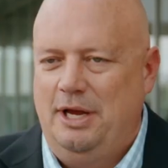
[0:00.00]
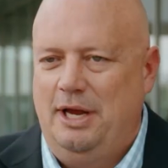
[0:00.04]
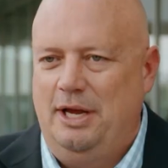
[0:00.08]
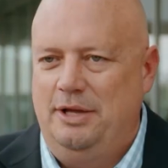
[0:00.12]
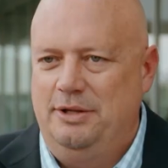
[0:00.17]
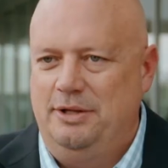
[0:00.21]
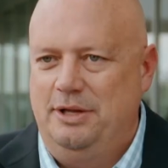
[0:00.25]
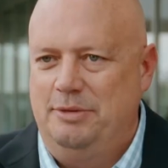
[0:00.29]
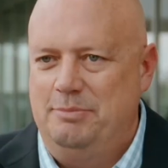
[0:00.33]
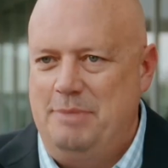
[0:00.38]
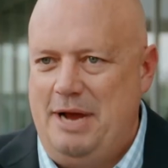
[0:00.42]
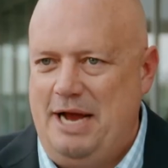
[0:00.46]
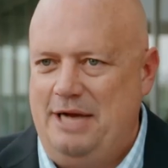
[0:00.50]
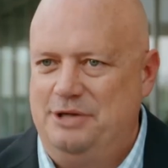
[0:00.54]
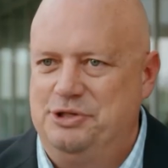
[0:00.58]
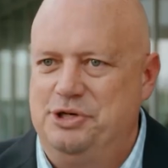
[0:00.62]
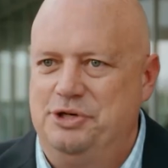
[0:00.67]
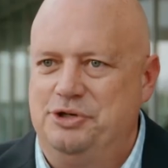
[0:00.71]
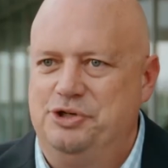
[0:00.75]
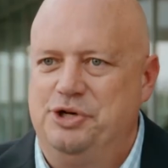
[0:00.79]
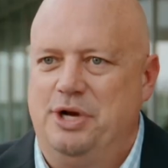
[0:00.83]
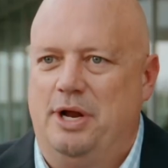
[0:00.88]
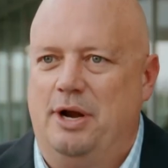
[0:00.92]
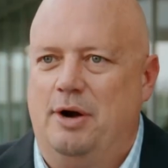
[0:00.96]
and then
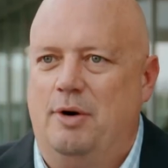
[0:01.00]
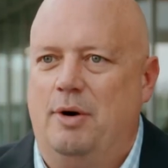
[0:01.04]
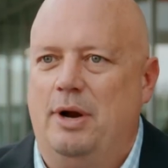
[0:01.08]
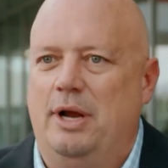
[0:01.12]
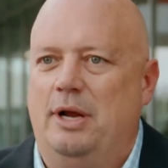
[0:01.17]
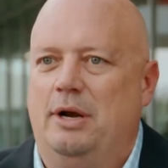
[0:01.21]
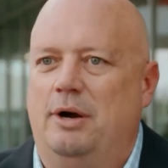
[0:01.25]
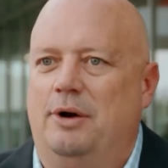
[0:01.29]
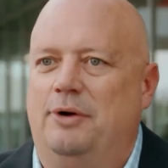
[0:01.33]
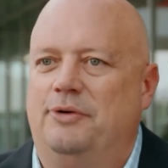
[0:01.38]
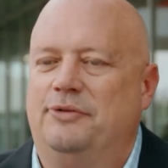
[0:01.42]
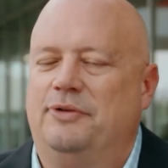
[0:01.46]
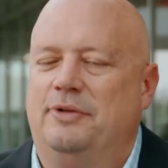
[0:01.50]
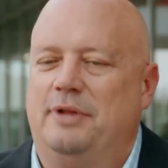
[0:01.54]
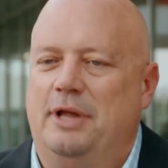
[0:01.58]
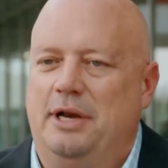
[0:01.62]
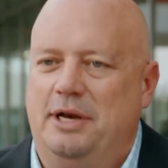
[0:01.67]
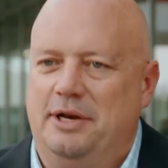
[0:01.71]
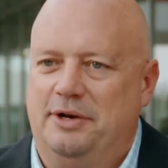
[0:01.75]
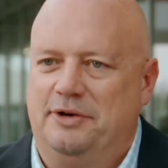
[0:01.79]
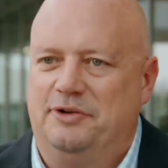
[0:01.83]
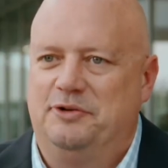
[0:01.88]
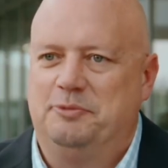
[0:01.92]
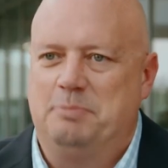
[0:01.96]
matching generators, and
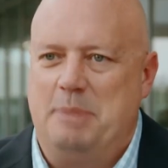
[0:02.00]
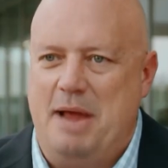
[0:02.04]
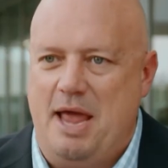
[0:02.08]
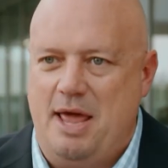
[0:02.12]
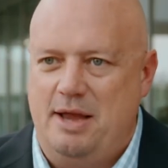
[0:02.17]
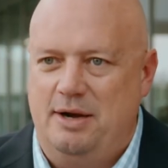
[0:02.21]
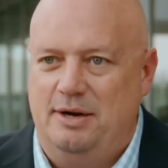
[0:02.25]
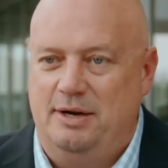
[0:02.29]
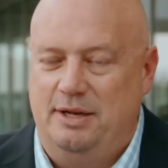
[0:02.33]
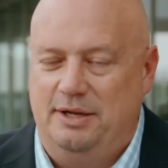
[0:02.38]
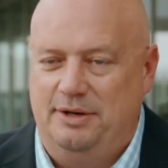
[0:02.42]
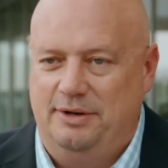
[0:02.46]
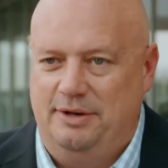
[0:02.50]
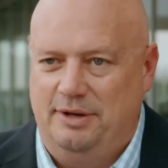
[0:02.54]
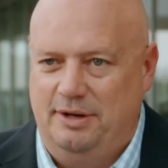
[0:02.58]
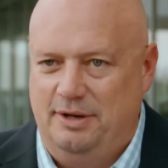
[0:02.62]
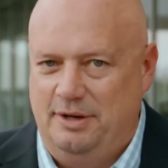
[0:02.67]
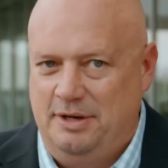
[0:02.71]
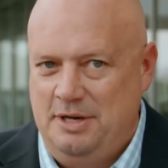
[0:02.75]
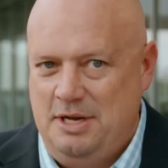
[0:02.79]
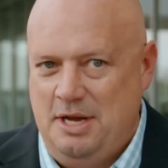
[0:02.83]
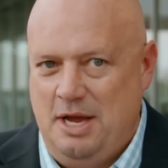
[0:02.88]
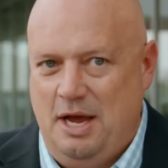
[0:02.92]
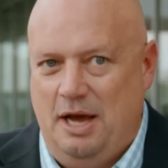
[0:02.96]
then it expanded
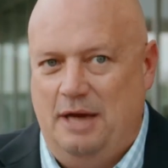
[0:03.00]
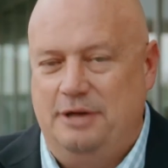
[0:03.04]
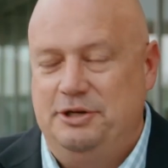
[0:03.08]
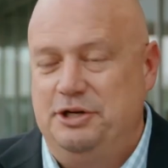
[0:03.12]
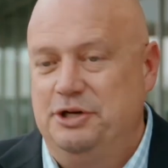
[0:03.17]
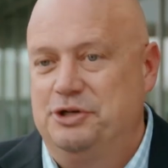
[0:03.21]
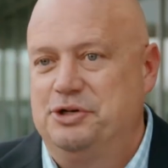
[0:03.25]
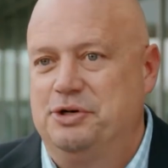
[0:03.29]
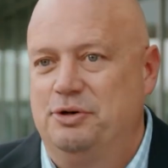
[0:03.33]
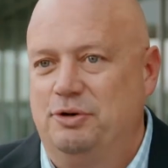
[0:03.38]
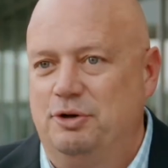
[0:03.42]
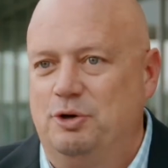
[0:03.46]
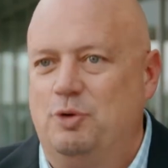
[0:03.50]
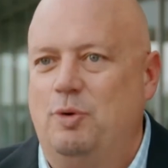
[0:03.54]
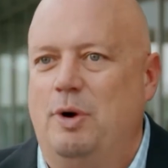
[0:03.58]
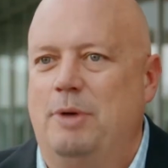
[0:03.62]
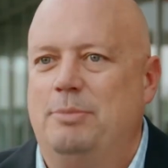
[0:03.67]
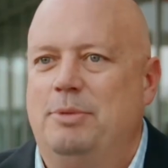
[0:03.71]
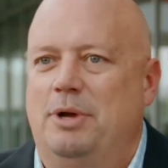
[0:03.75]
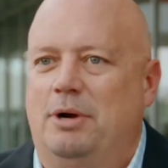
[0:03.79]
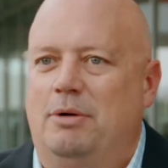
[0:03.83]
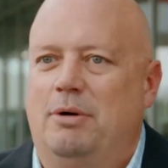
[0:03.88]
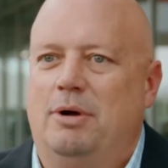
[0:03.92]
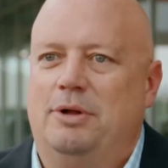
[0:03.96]
into additional
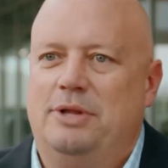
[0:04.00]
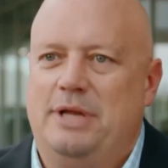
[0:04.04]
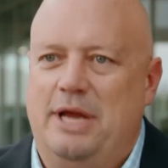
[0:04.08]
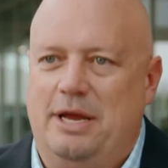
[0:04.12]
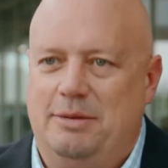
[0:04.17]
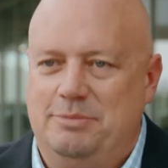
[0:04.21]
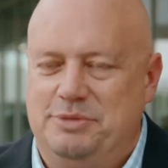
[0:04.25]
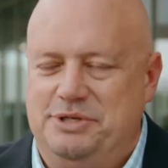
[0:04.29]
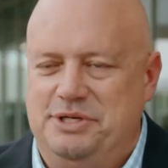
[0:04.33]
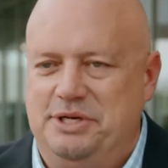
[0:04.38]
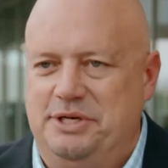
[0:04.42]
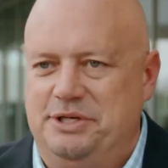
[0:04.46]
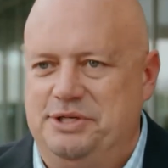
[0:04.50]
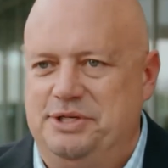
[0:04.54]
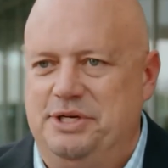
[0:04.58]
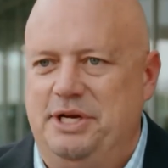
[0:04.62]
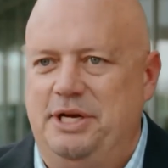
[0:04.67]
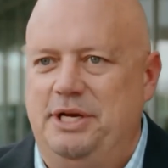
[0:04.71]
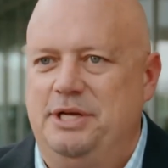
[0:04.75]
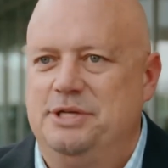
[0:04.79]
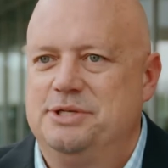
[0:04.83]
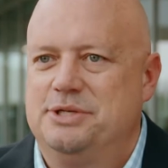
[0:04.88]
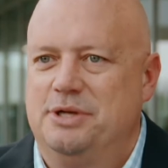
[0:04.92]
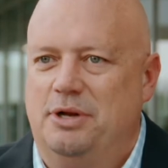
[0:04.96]
equipment around the
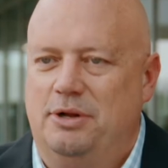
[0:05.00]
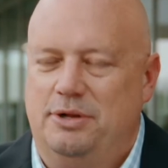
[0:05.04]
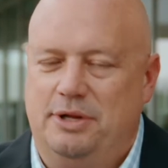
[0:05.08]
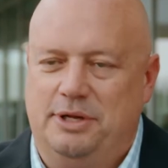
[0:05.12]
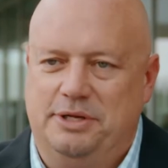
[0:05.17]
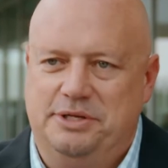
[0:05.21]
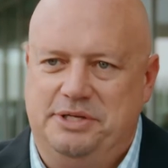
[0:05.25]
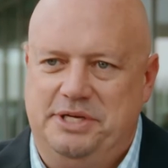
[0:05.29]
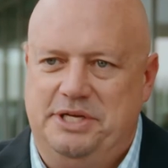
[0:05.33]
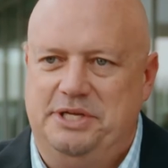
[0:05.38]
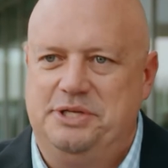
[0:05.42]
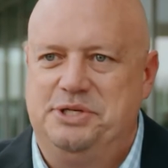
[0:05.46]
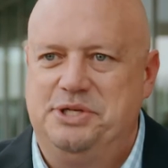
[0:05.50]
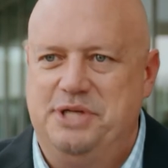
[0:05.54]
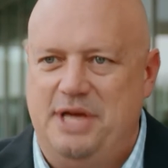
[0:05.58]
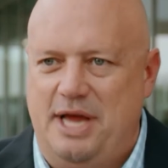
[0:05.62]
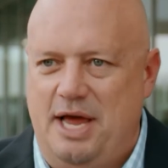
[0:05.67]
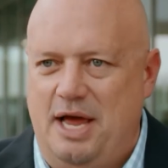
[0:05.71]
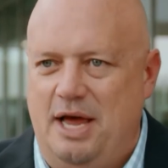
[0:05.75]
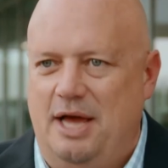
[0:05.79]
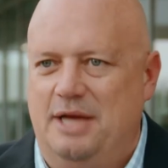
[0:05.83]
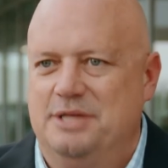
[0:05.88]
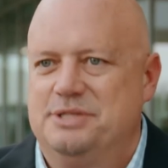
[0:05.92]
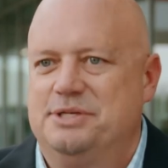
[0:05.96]
MCCs and on the
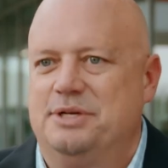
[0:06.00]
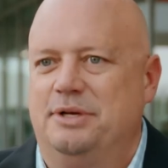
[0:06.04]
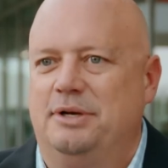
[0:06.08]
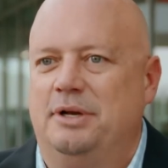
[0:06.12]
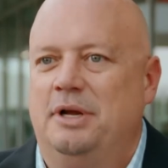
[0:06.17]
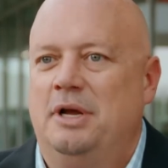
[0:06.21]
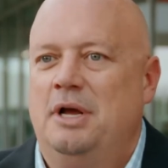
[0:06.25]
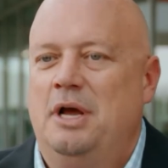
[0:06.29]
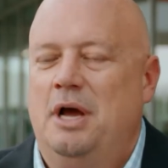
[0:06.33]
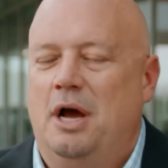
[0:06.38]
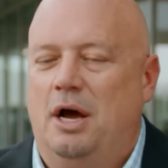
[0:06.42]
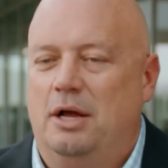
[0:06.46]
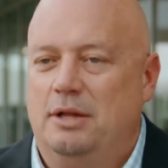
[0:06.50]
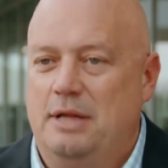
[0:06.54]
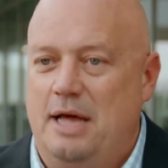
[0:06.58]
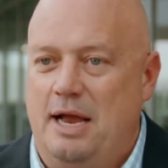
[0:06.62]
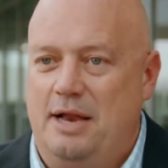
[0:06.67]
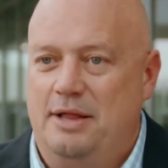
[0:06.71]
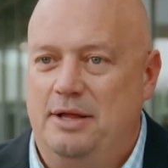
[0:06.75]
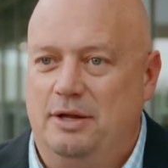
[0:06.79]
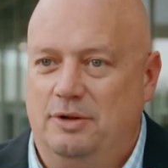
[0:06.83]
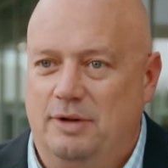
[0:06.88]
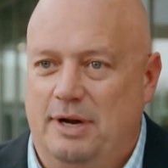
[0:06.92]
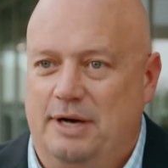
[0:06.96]
DCS and a
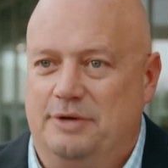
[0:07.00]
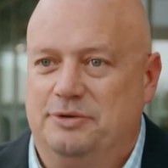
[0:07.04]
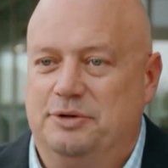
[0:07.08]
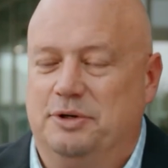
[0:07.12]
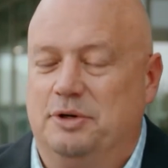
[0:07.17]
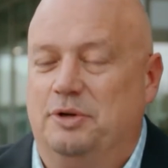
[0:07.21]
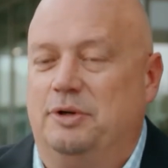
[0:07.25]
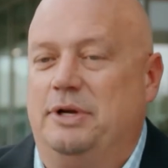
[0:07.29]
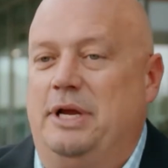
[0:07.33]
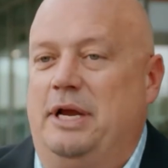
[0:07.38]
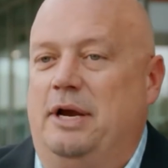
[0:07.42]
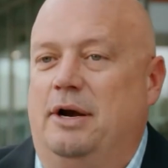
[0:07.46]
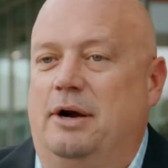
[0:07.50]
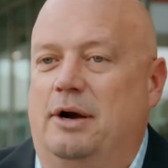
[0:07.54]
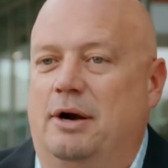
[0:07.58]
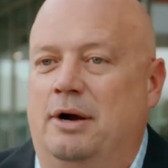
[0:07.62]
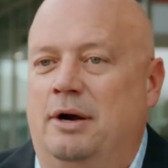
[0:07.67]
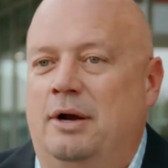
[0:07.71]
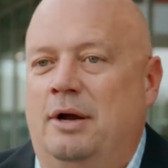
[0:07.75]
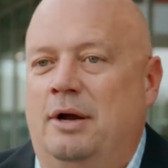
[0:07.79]
lot of the electrical gear.